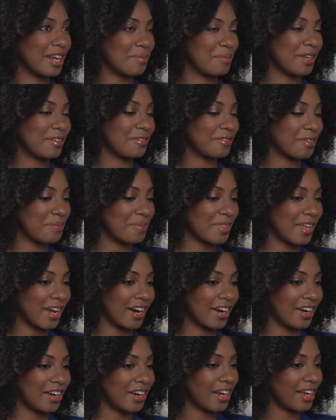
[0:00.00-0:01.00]
and I mean, from
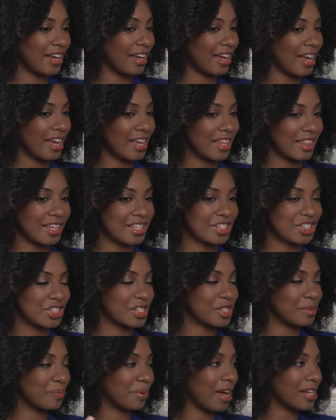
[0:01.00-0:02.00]
there, it's
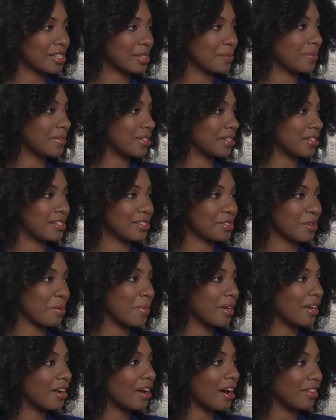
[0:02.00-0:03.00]
just blossomed into so
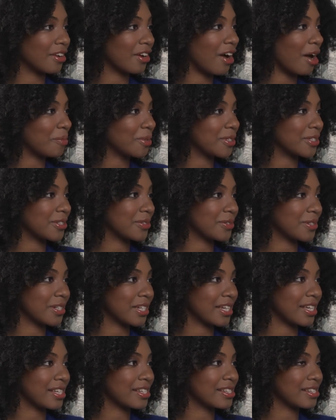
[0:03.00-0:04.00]
many other
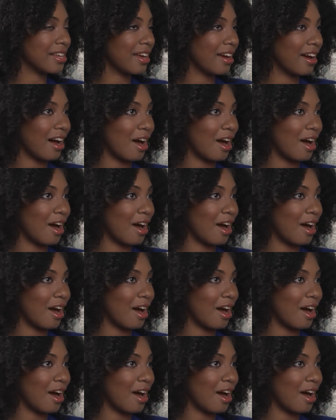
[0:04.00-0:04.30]
opportunities,